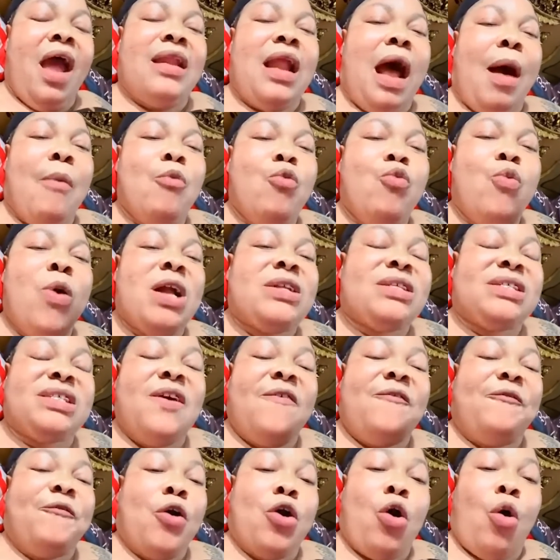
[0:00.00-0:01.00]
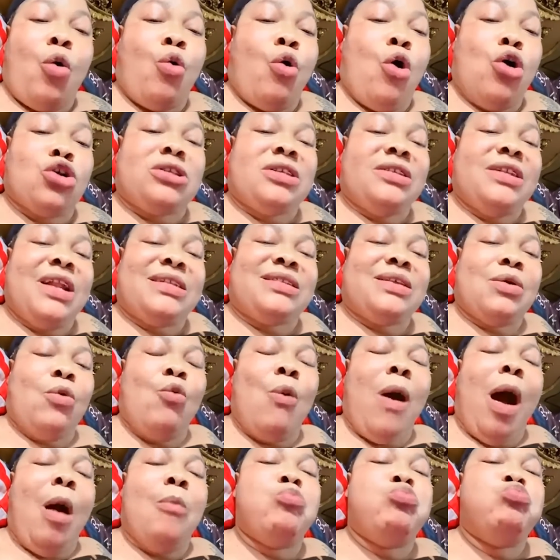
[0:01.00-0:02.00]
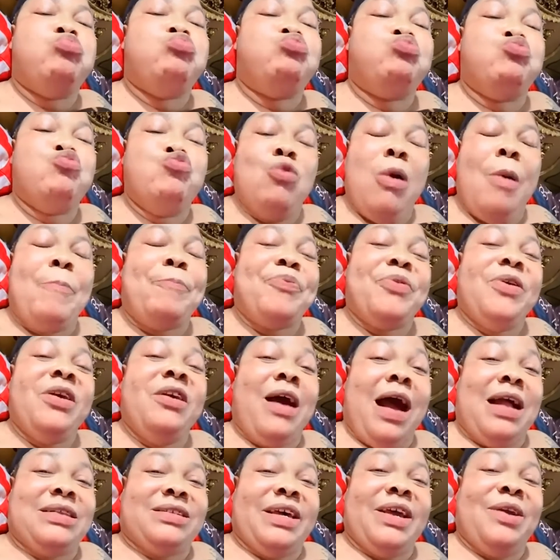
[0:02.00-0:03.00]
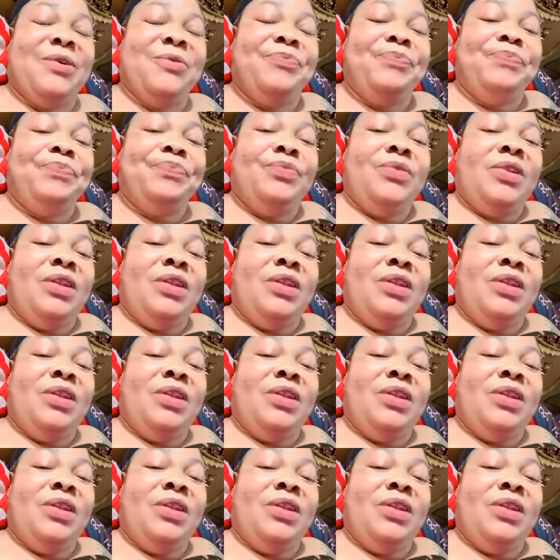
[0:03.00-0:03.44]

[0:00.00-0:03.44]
and I'm waiting for your court letter. What boo piade?